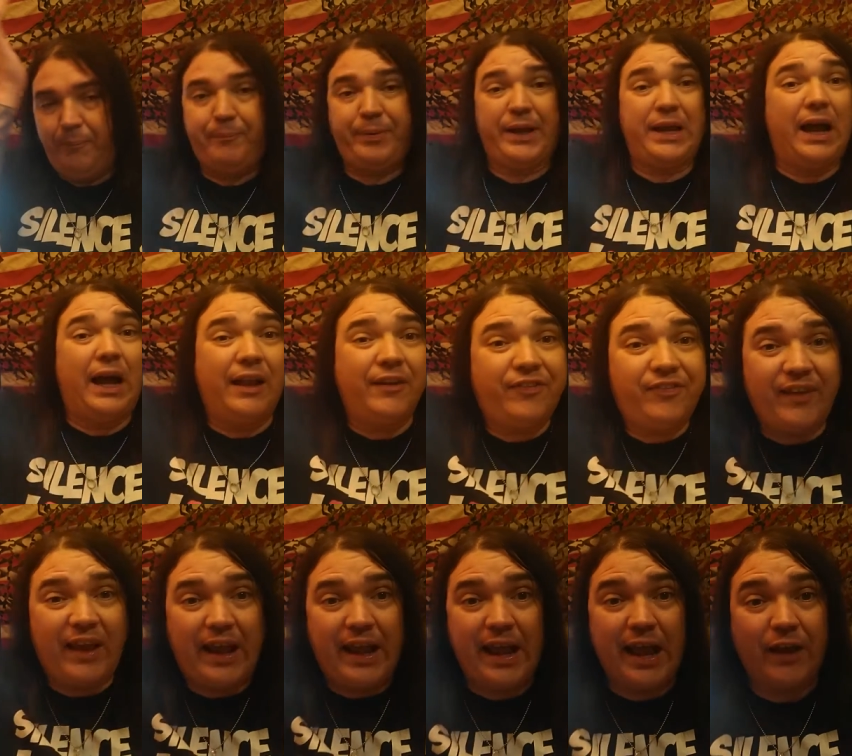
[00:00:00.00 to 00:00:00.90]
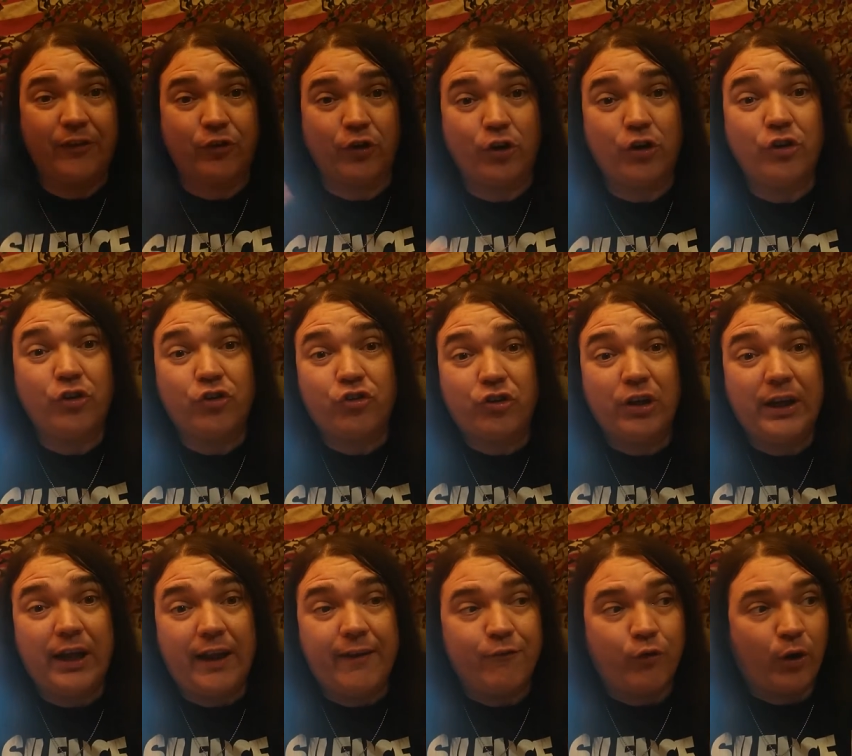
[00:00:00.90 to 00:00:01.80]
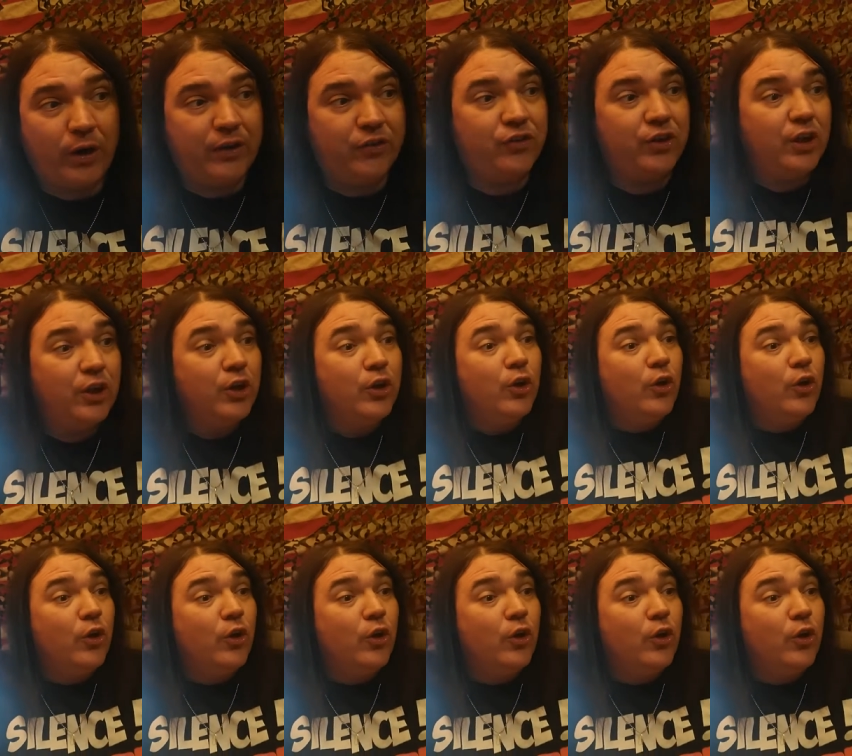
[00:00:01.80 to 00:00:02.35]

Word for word: Beyonce has a good singing voice.